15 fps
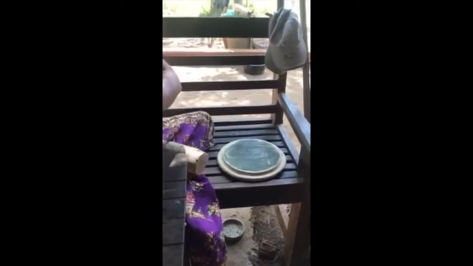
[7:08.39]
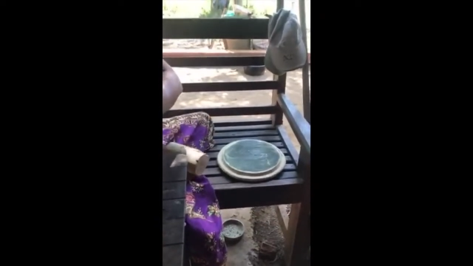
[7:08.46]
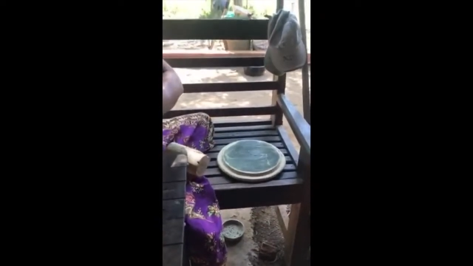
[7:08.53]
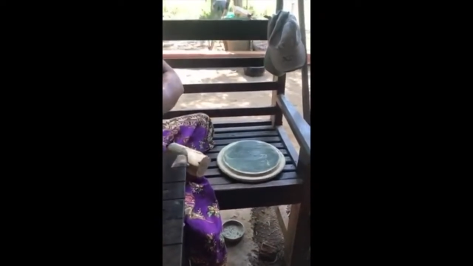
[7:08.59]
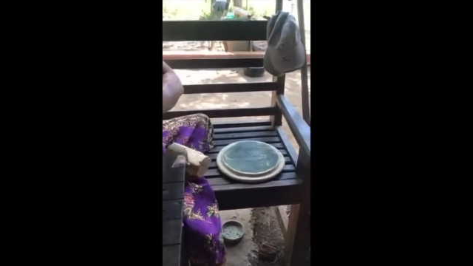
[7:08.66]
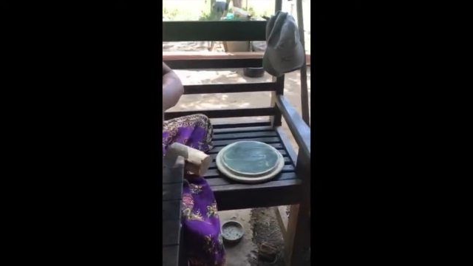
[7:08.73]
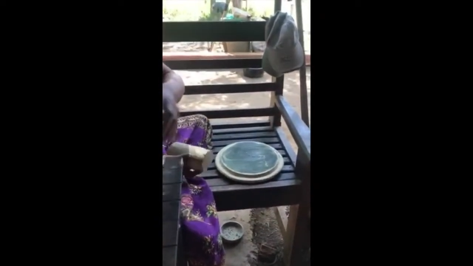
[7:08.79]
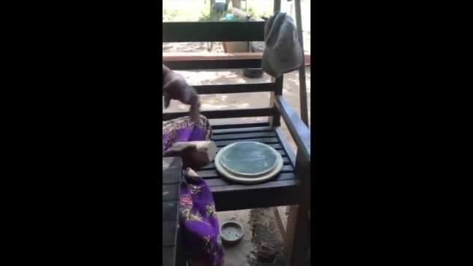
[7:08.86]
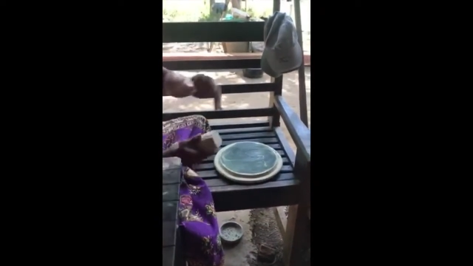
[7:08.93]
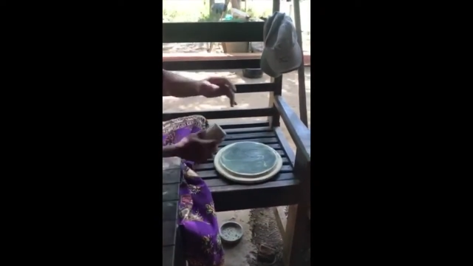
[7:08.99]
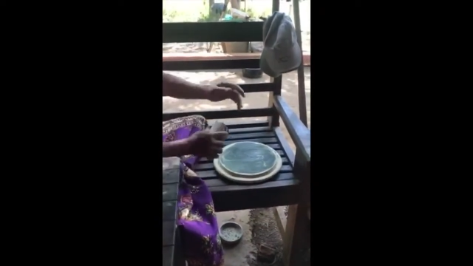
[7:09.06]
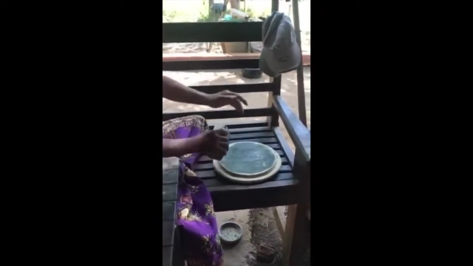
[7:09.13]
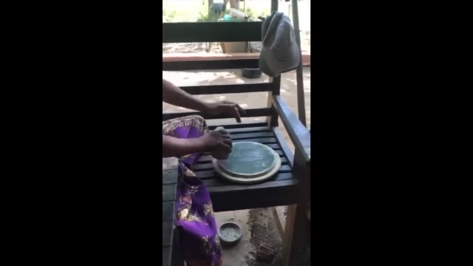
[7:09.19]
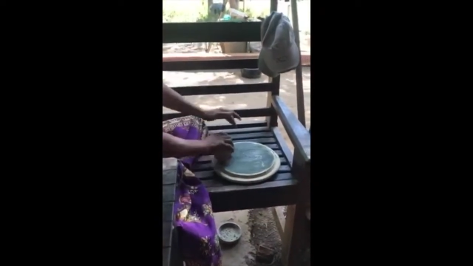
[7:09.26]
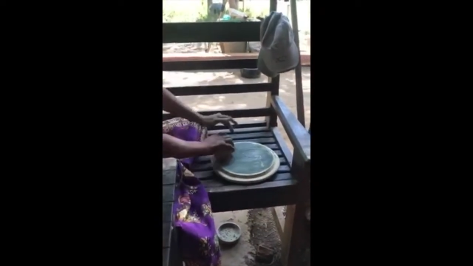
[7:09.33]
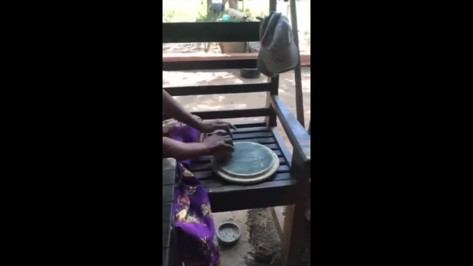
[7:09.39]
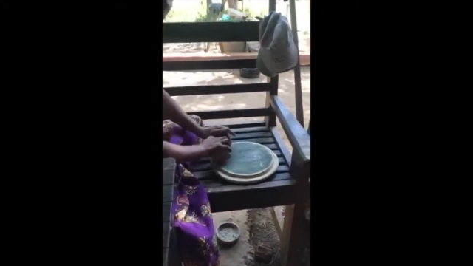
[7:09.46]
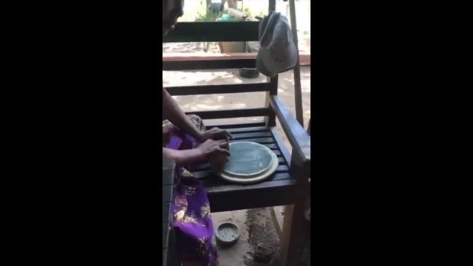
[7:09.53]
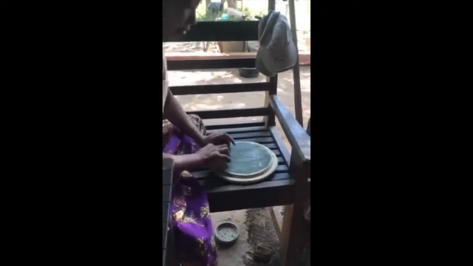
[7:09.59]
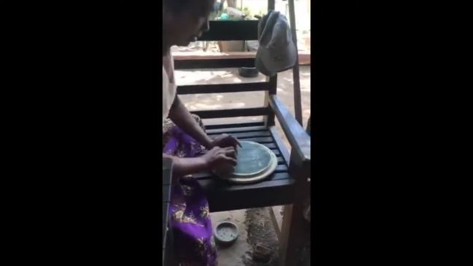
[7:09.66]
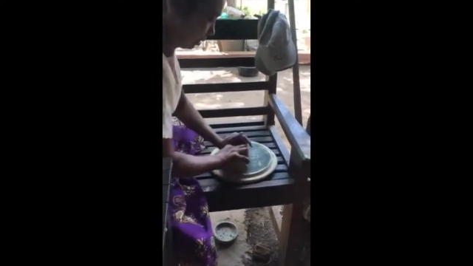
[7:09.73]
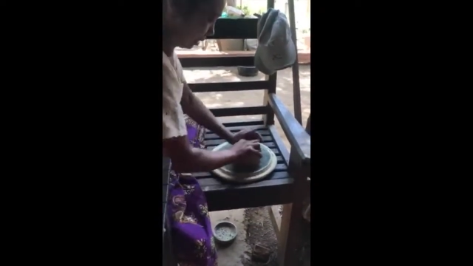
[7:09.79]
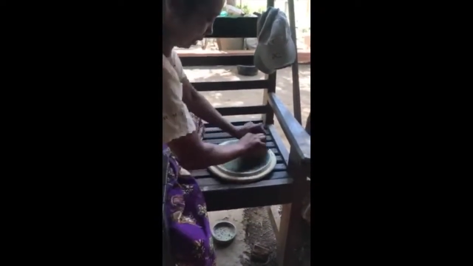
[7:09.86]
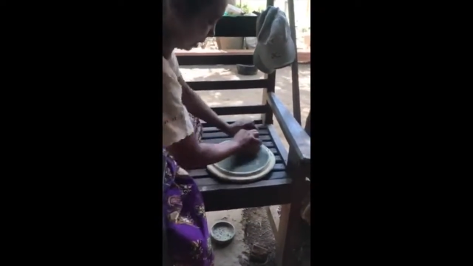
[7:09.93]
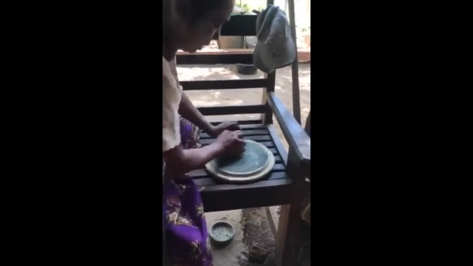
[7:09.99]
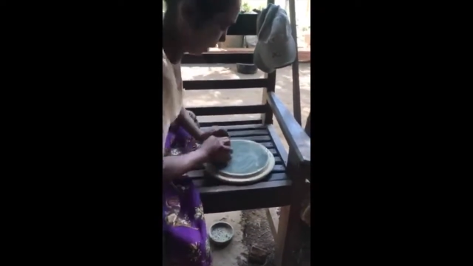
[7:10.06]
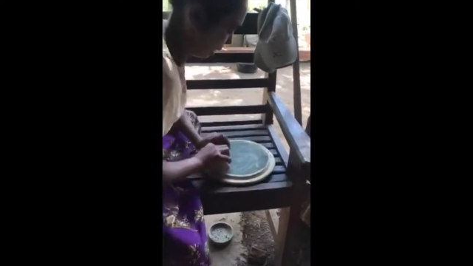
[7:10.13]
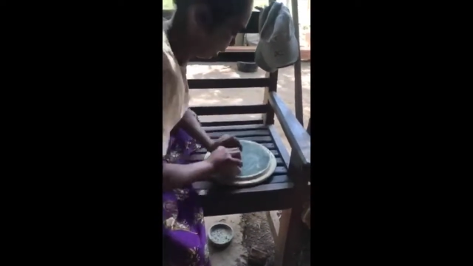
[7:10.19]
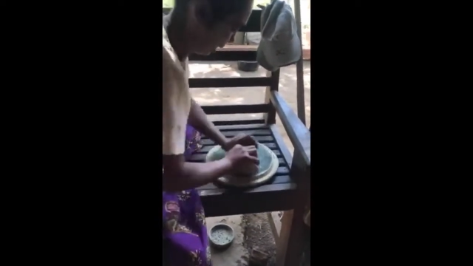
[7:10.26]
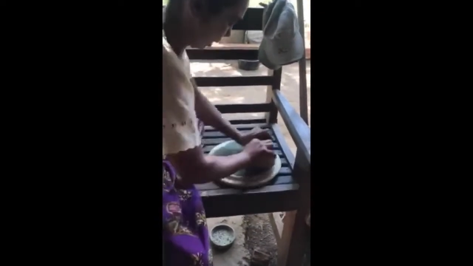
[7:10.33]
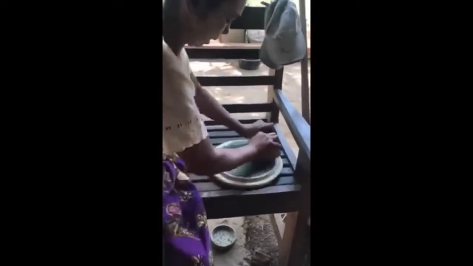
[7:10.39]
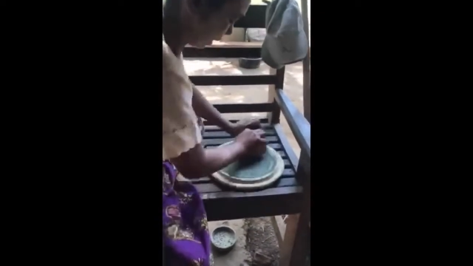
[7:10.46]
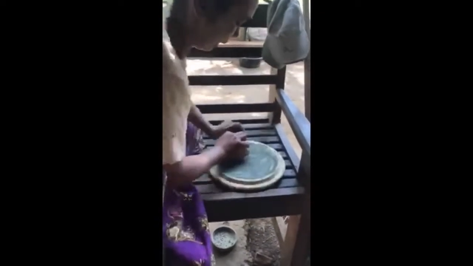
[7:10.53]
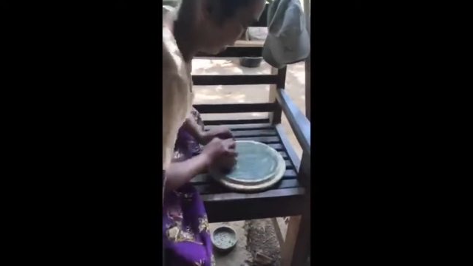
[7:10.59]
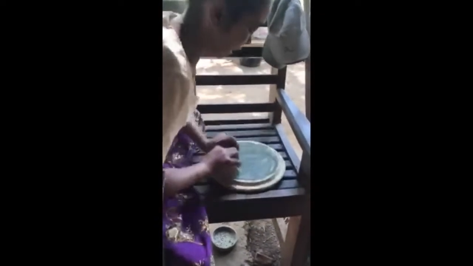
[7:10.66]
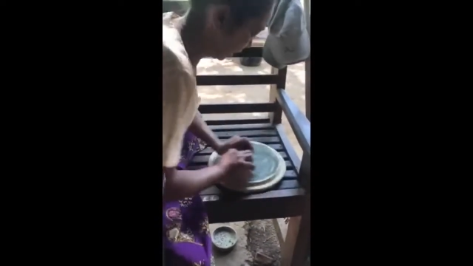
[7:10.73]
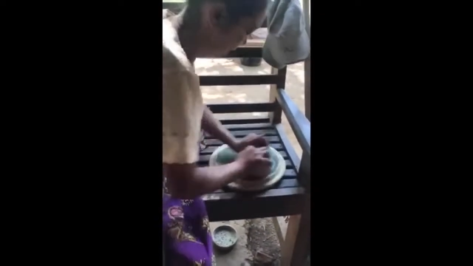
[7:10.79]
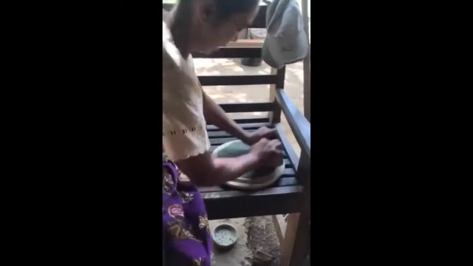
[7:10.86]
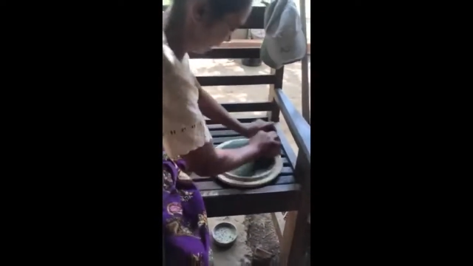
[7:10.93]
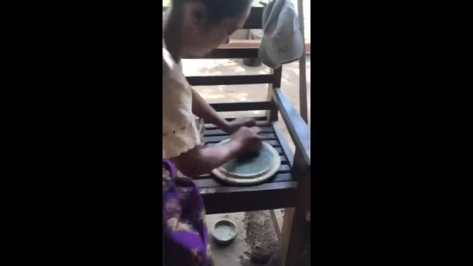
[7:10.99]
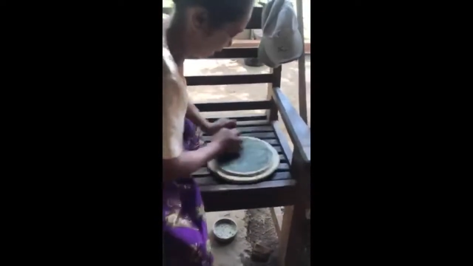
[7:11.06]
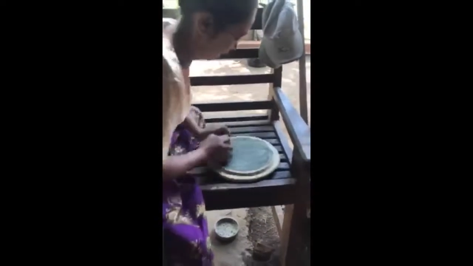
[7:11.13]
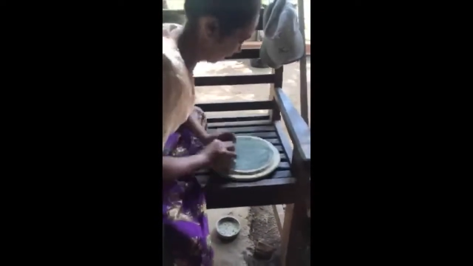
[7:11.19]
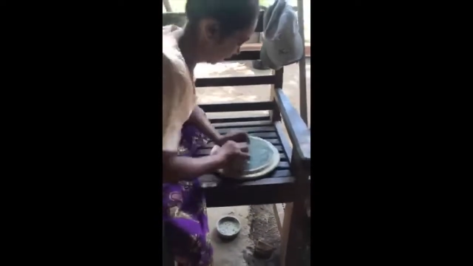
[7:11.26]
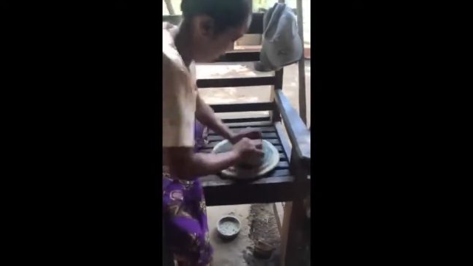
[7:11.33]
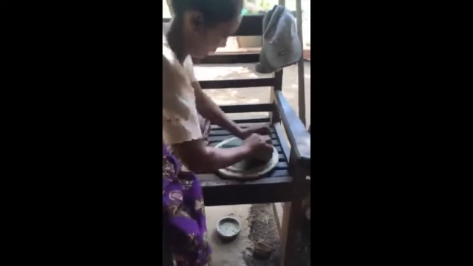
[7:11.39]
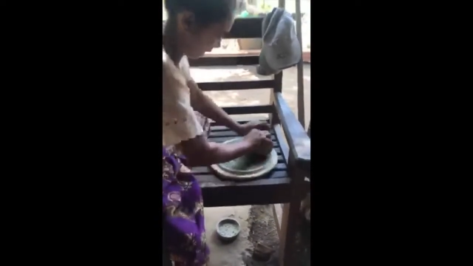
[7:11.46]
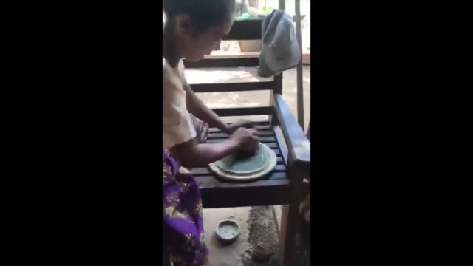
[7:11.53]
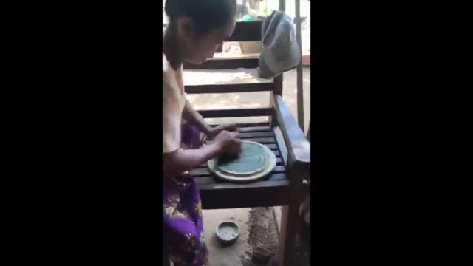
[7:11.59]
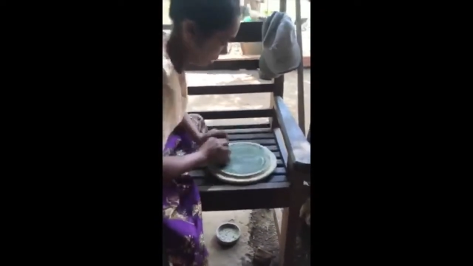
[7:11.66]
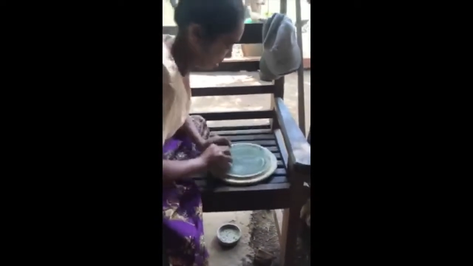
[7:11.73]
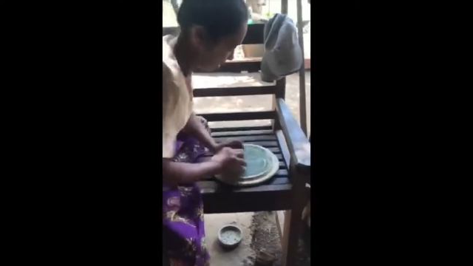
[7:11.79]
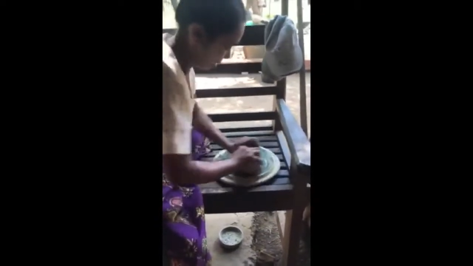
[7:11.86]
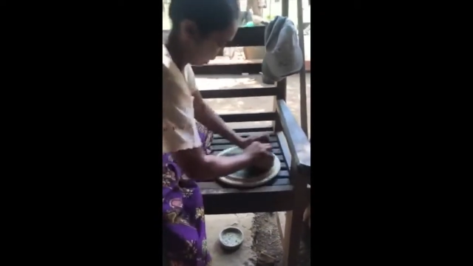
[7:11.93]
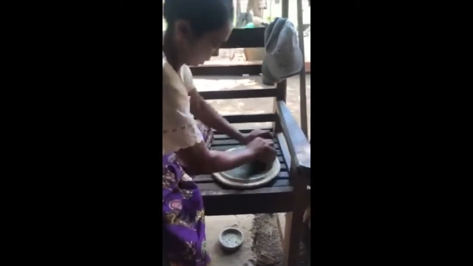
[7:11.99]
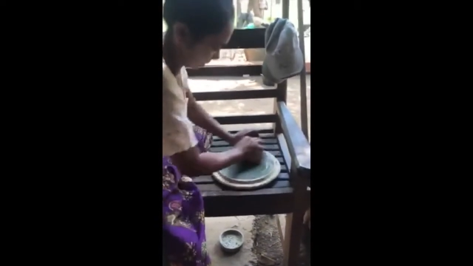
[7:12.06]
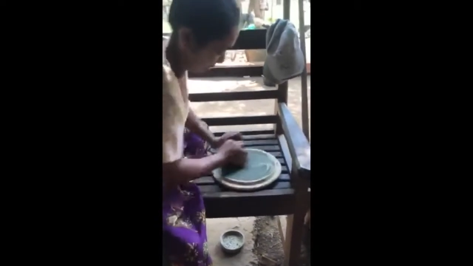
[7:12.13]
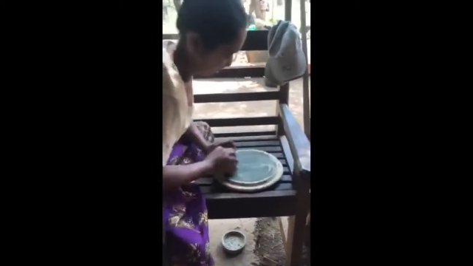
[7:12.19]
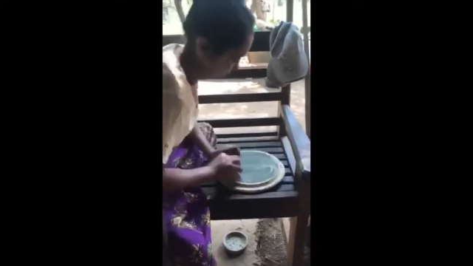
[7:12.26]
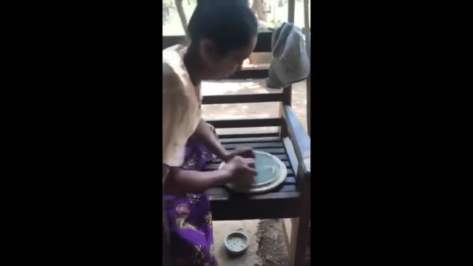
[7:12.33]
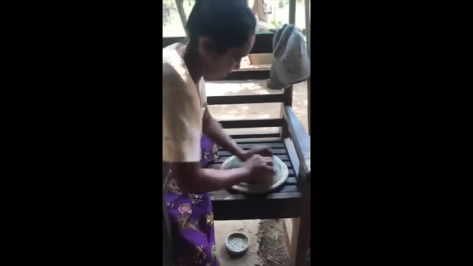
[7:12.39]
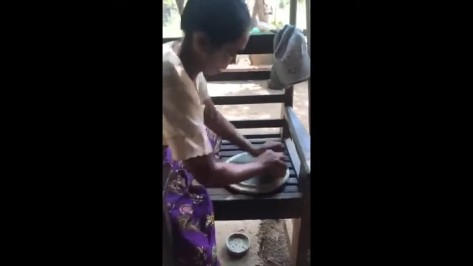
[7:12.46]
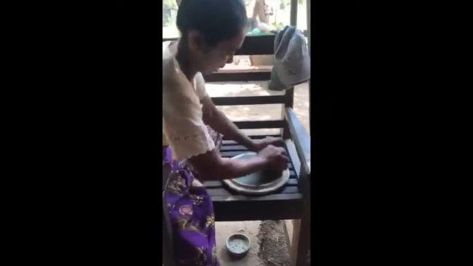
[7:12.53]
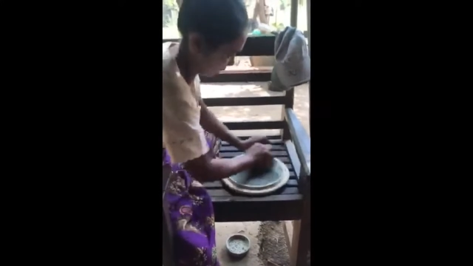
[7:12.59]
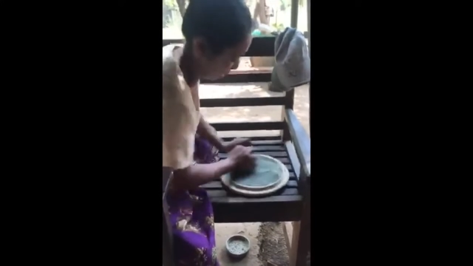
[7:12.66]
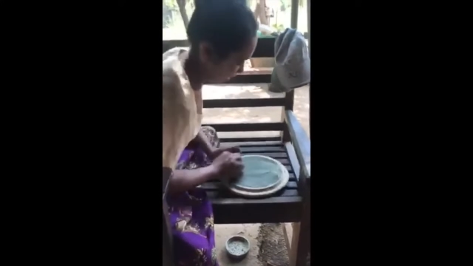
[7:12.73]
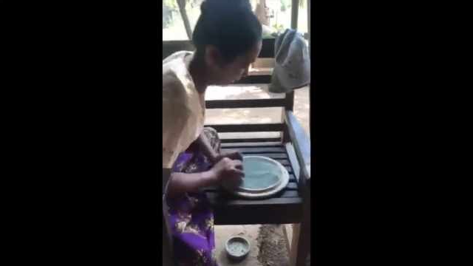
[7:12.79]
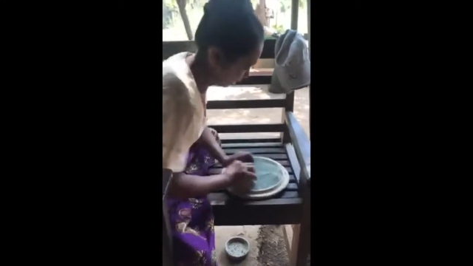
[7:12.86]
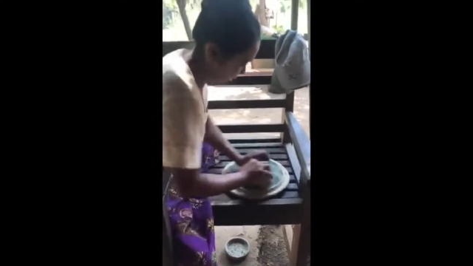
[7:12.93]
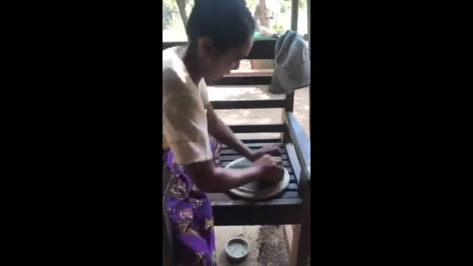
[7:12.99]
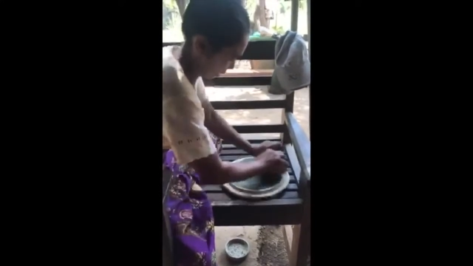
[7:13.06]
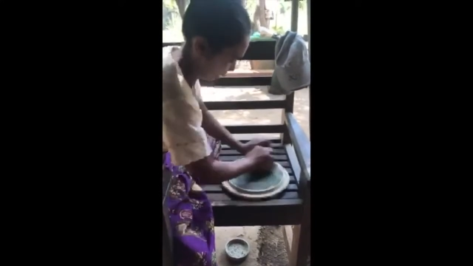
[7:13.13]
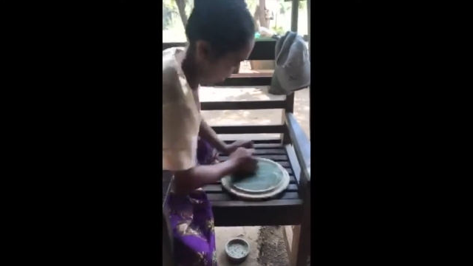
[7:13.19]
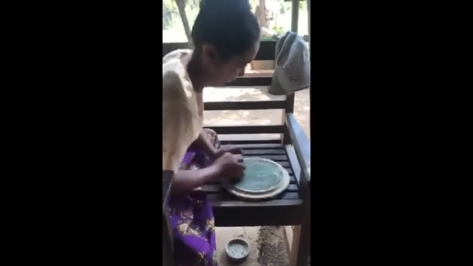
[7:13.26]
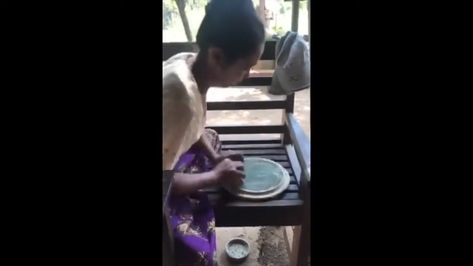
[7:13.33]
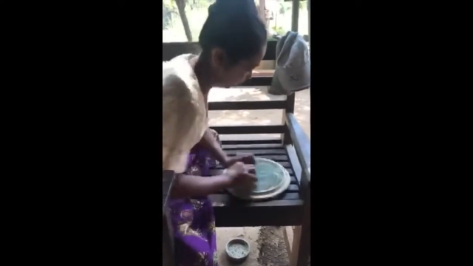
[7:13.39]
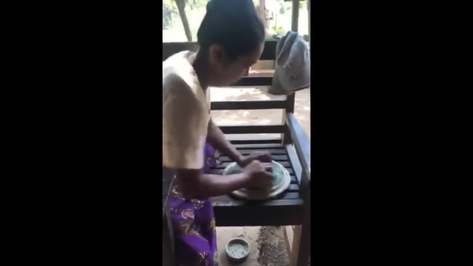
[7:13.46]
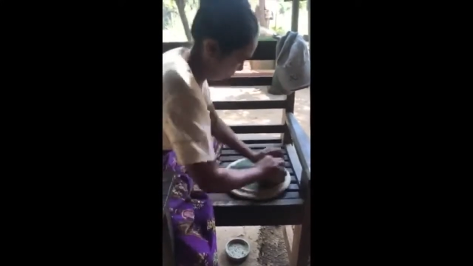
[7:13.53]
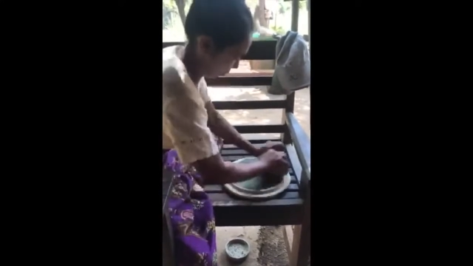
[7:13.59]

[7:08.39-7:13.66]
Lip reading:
(no speaker visible)